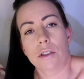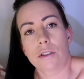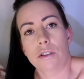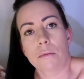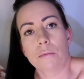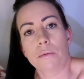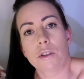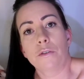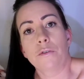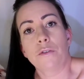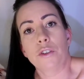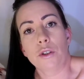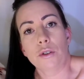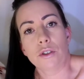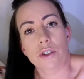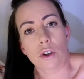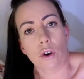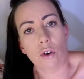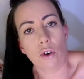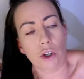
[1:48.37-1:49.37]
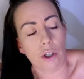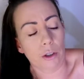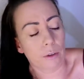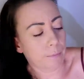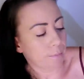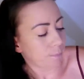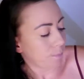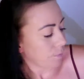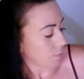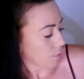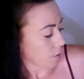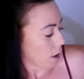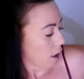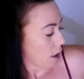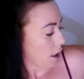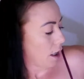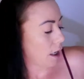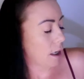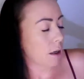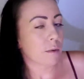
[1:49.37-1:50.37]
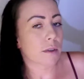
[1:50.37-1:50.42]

some diffuser oil. And